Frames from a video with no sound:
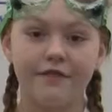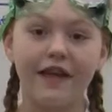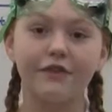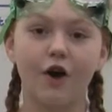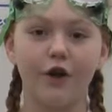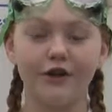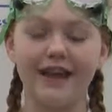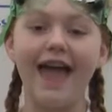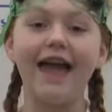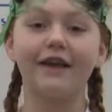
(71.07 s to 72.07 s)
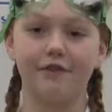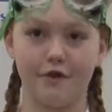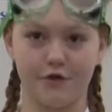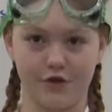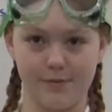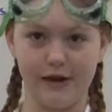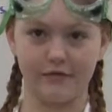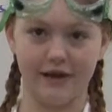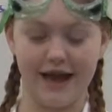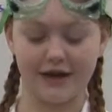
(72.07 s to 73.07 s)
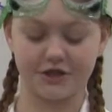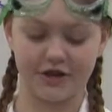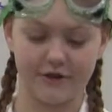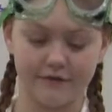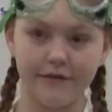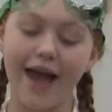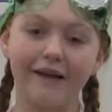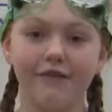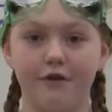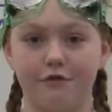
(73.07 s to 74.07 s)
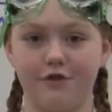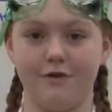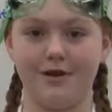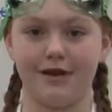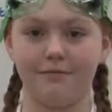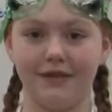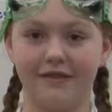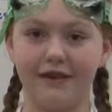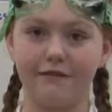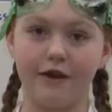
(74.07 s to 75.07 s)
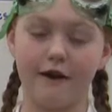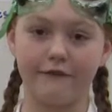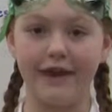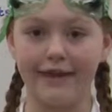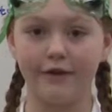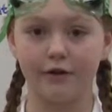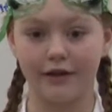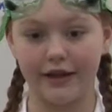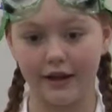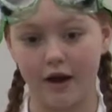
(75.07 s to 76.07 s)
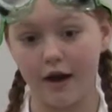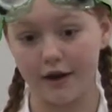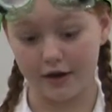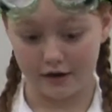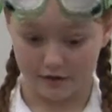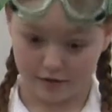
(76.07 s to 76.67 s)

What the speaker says: That's called an exothermic reaction. Exothermic means giving off heat or getting hotter.